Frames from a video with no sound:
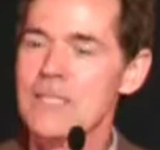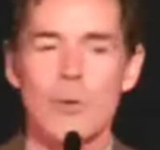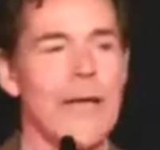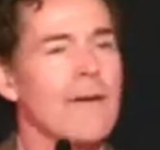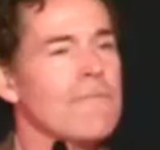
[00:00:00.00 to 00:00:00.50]
And
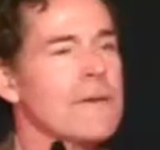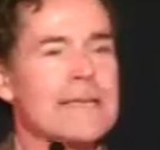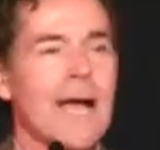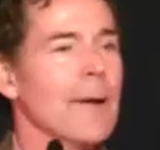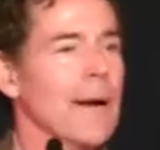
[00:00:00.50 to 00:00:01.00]
so every
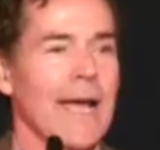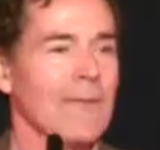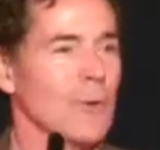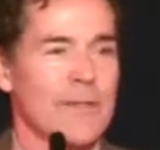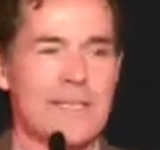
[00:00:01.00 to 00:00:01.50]
time I
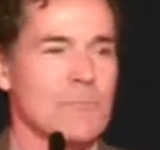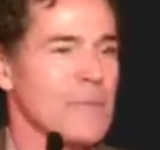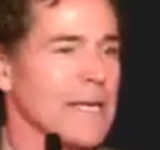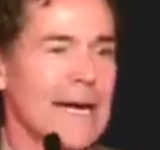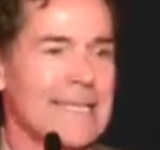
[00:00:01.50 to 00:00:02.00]
have one of these
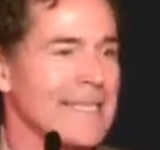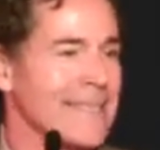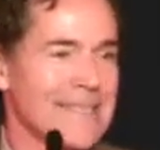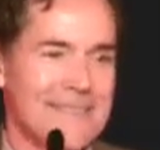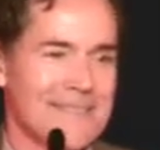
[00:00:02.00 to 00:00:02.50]
big
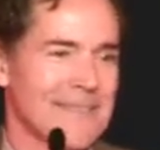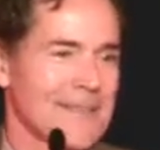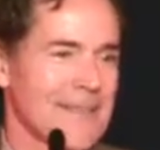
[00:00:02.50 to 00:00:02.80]
ideas